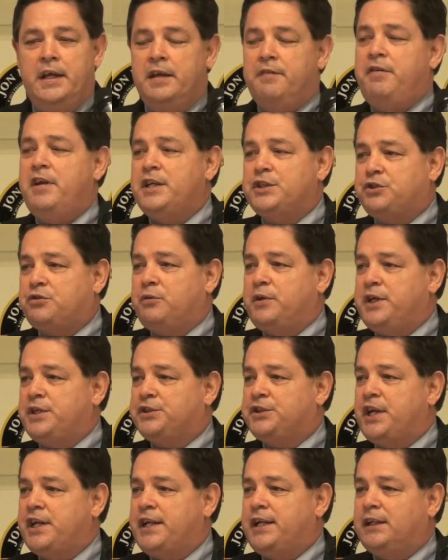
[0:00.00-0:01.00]
If history
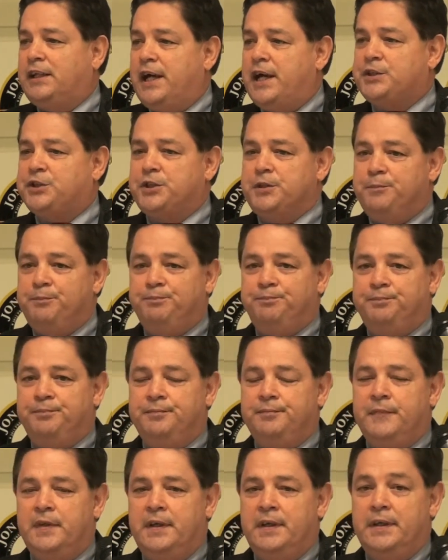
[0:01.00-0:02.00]
is any lesson,
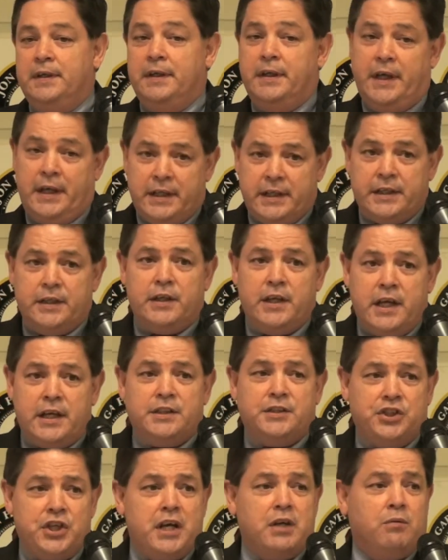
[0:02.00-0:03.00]
and
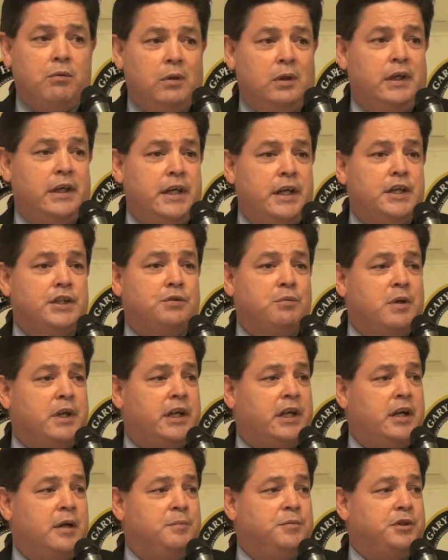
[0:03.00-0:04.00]
it generally is when
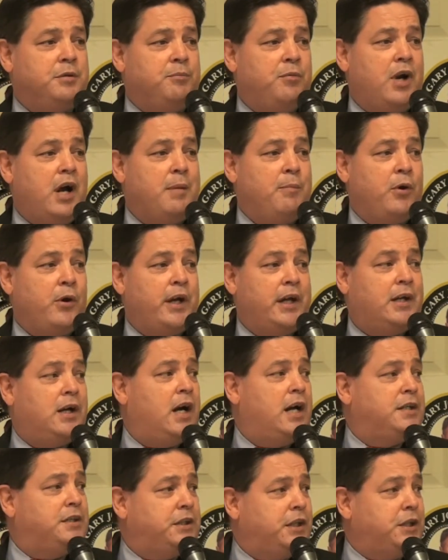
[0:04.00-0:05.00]
it comes to primary
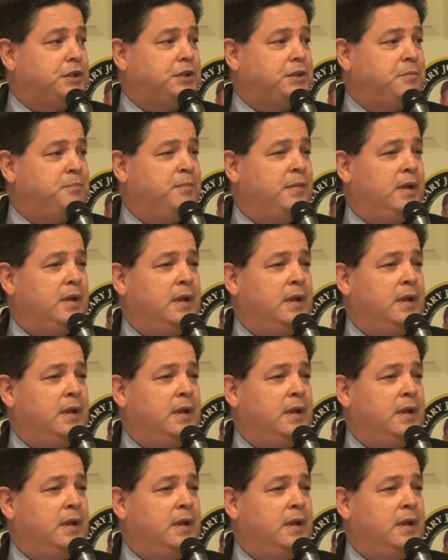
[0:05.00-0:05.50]
contests,